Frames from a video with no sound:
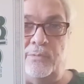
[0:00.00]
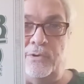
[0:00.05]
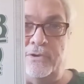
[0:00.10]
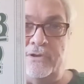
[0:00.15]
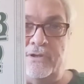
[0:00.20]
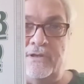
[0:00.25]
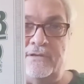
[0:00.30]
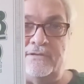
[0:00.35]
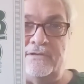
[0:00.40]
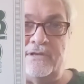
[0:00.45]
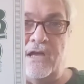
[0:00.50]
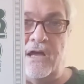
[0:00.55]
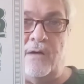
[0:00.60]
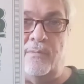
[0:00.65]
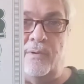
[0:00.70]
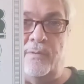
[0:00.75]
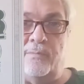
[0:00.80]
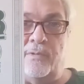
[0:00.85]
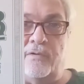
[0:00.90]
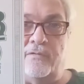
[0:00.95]
put this
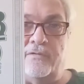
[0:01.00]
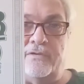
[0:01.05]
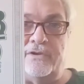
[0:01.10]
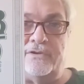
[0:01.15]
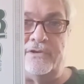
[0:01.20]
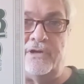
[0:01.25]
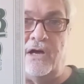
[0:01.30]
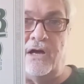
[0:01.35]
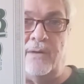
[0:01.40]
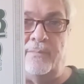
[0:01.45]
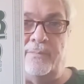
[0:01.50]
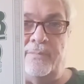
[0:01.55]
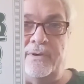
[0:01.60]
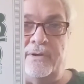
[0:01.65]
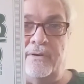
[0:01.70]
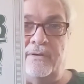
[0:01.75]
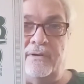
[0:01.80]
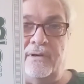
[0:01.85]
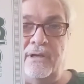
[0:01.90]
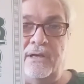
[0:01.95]
album over the top and